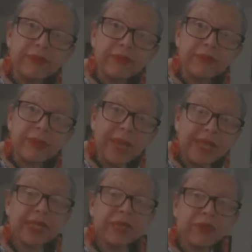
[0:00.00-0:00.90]
the
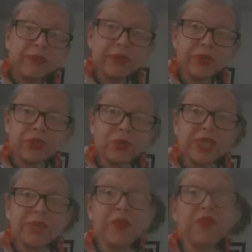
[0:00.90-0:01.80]
mexican revolution
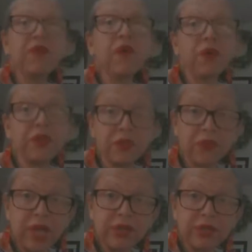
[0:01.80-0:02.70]
was before the
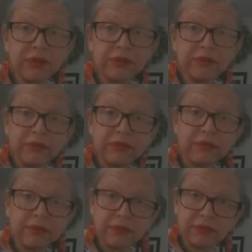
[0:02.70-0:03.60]
russian
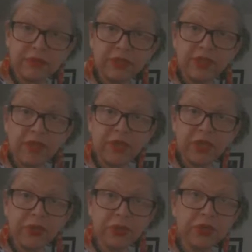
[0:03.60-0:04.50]
the soviet
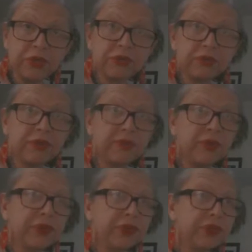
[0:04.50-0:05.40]
union
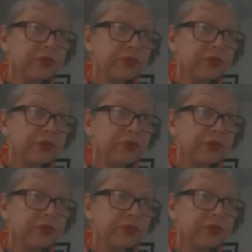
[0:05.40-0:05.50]
revolution